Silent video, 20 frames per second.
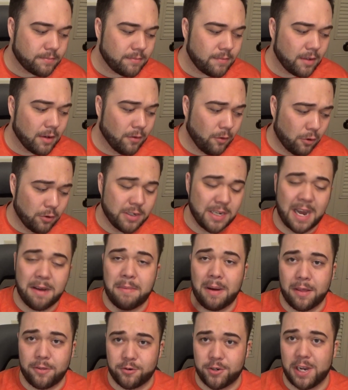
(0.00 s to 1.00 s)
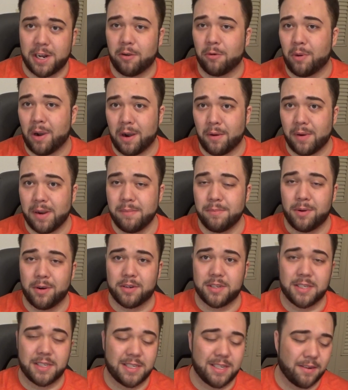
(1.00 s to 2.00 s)
Of course, I have my other channel where I read
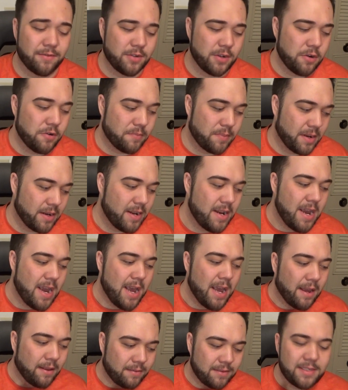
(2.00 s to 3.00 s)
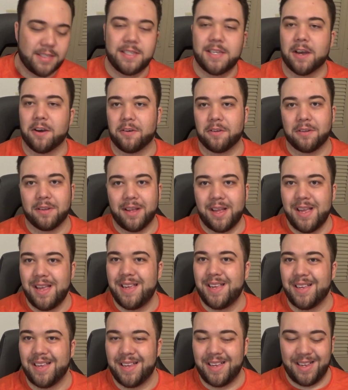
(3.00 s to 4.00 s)
books and stuff too, but still.
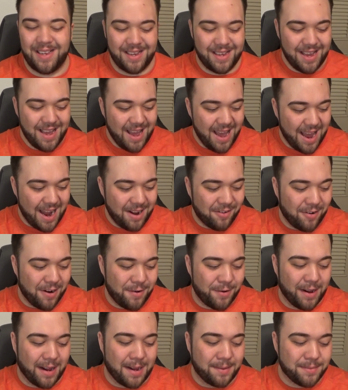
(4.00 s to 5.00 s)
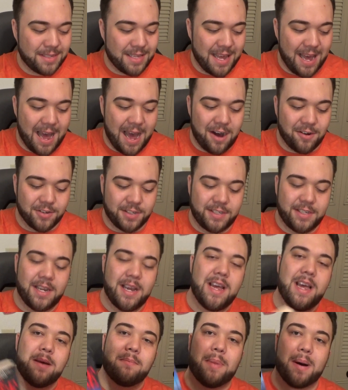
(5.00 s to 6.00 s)
Anyway, when it comes to The House
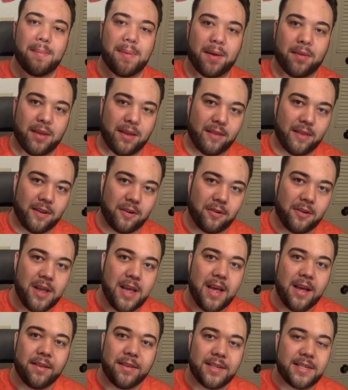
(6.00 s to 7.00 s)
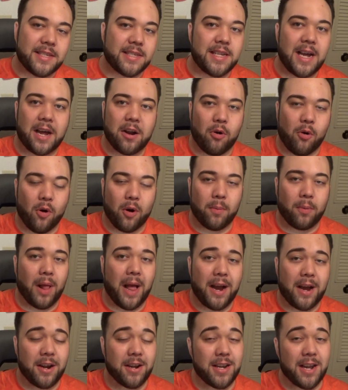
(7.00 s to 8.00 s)
by Bentley Little, this is not horrible.
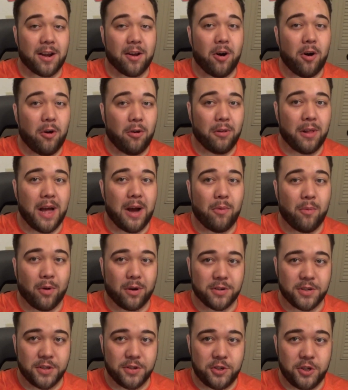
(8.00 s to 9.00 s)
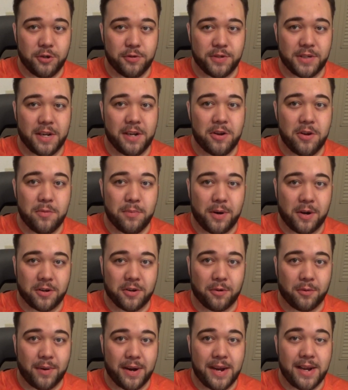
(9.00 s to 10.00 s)
I could have done a whole lot worse in choosing a new book
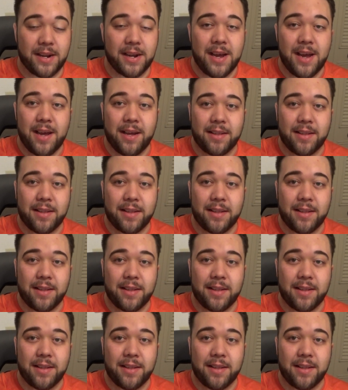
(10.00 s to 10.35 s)
to read.